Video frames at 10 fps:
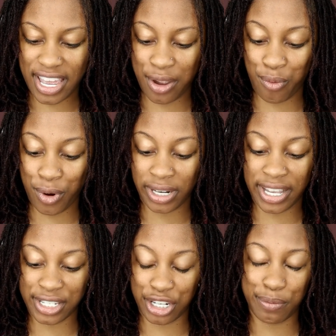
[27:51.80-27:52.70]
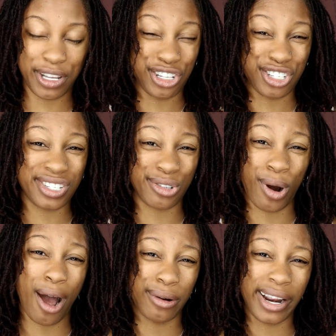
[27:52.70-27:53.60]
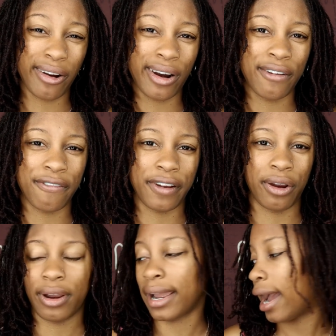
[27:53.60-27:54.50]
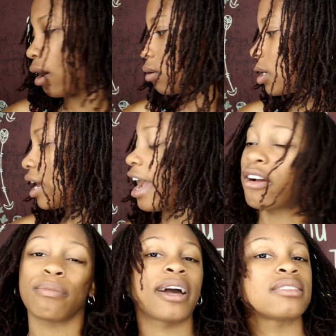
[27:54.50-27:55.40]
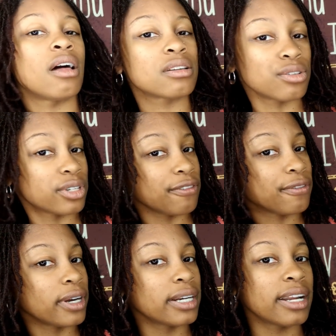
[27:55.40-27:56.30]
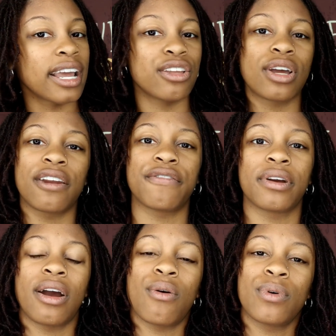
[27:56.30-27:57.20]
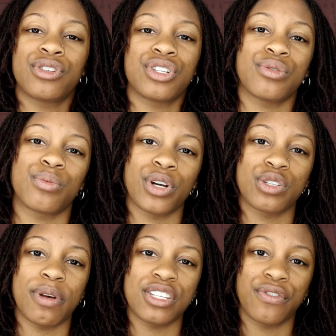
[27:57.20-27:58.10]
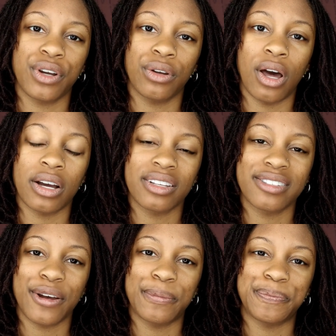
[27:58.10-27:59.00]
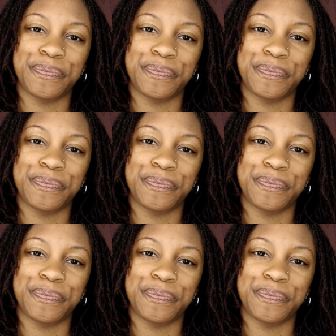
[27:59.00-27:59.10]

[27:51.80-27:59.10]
it really is going to be just trial and error and figuring out. Everybody's locks are different, and you got to figure out what just works best for your locks. So